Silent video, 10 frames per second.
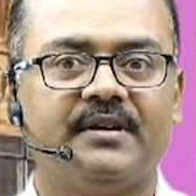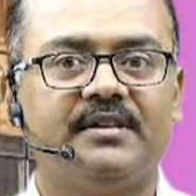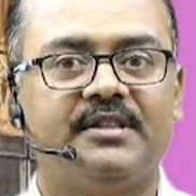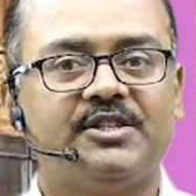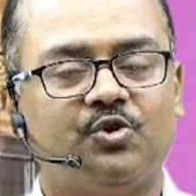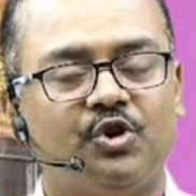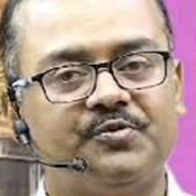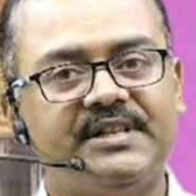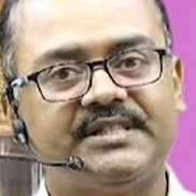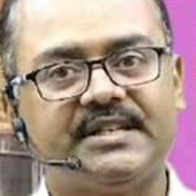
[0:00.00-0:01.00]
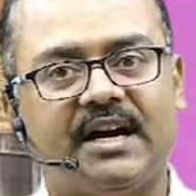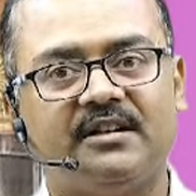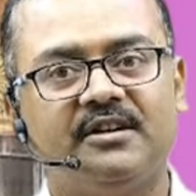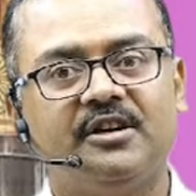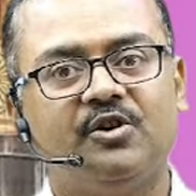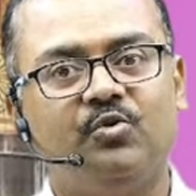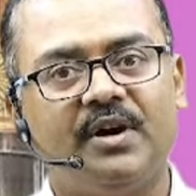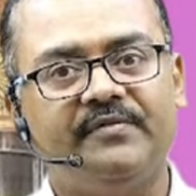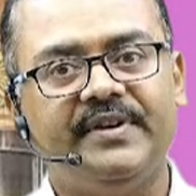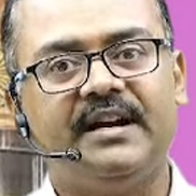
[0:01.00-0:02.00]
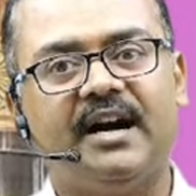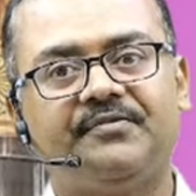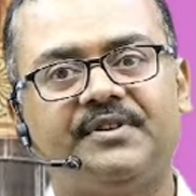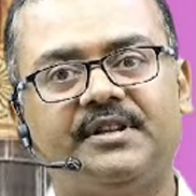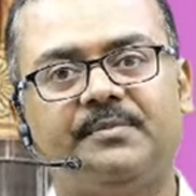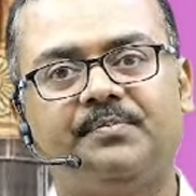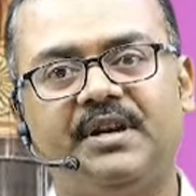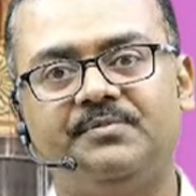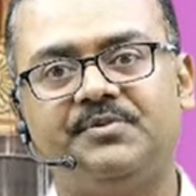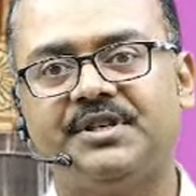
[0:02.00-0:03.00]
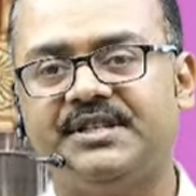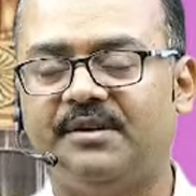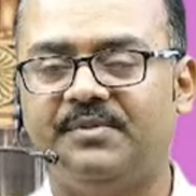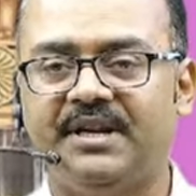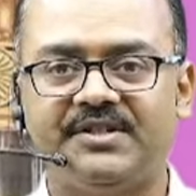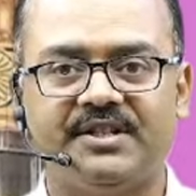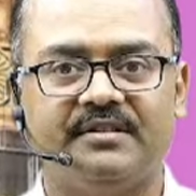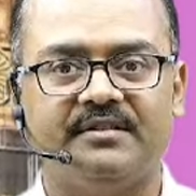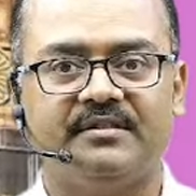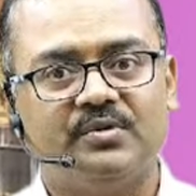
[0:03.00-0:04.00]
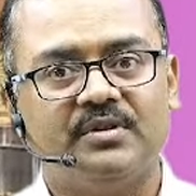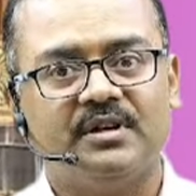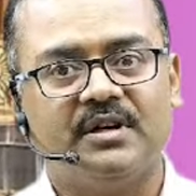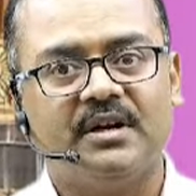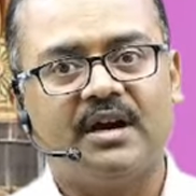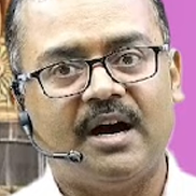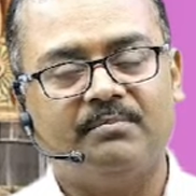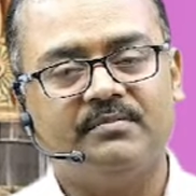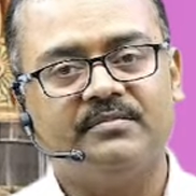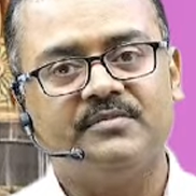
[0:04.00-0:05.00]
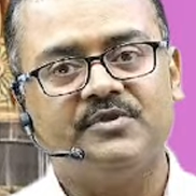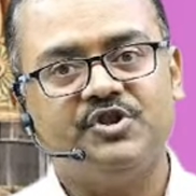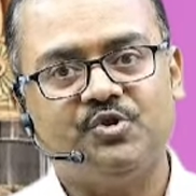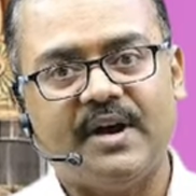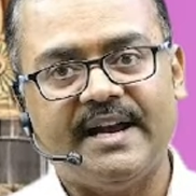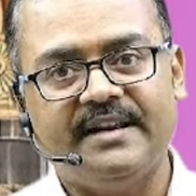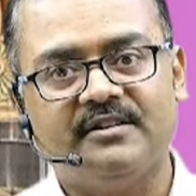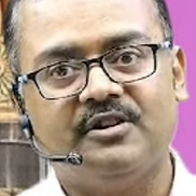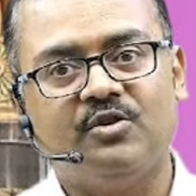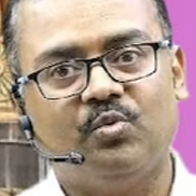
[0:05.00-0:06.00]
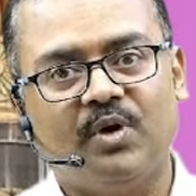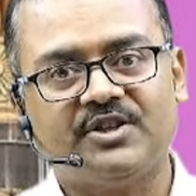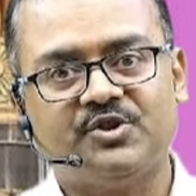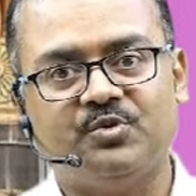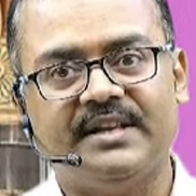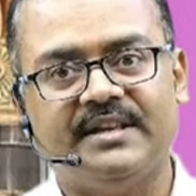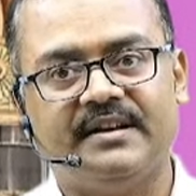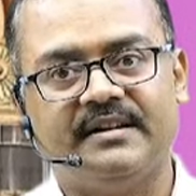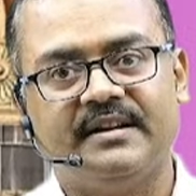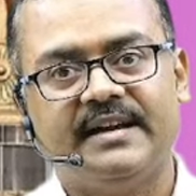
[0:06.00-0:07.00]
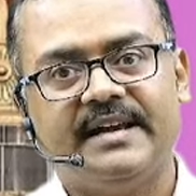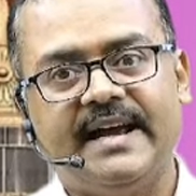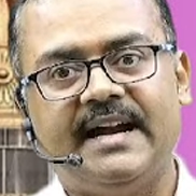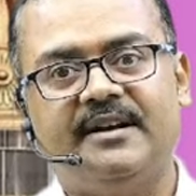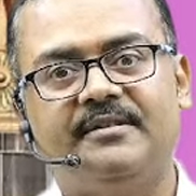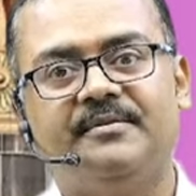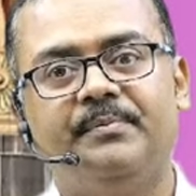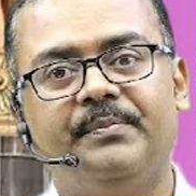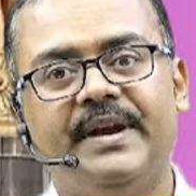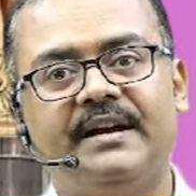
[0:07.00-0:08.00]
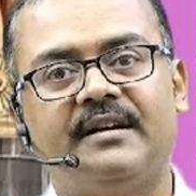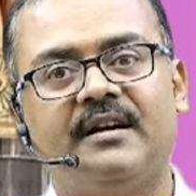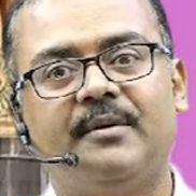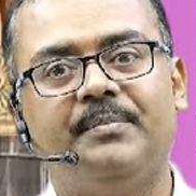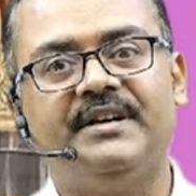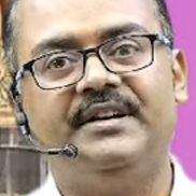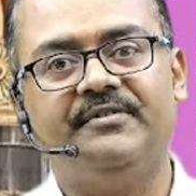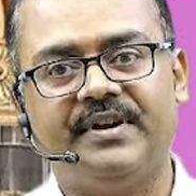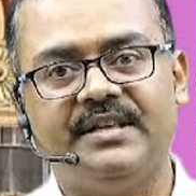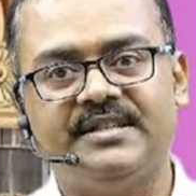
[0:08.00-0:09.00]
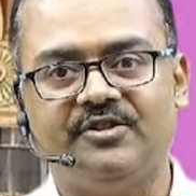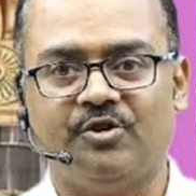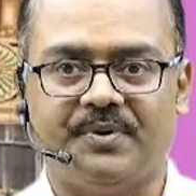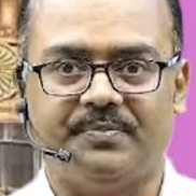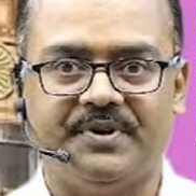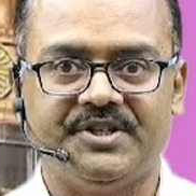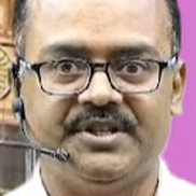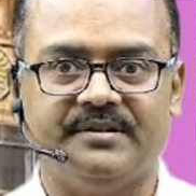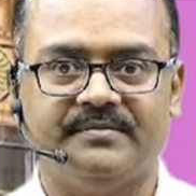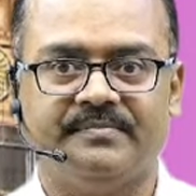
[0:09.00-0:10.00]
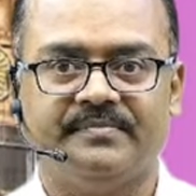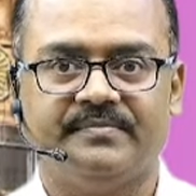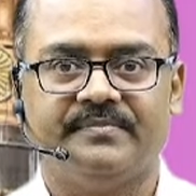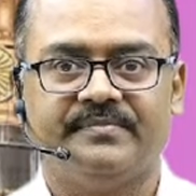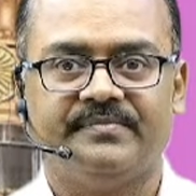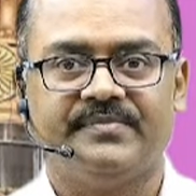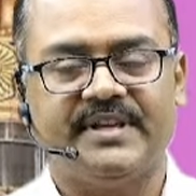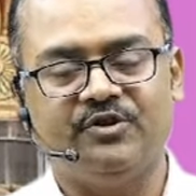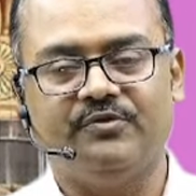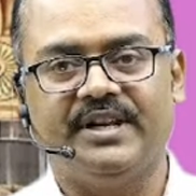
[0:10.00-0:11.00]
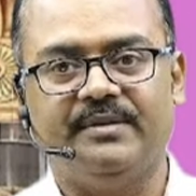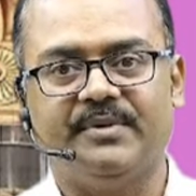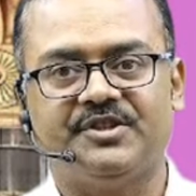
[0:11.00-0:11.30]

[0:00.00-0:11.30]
This course will start 1 week after the prelims examination. Come, join, work together and make a big difference in your preparation. Thank you very much.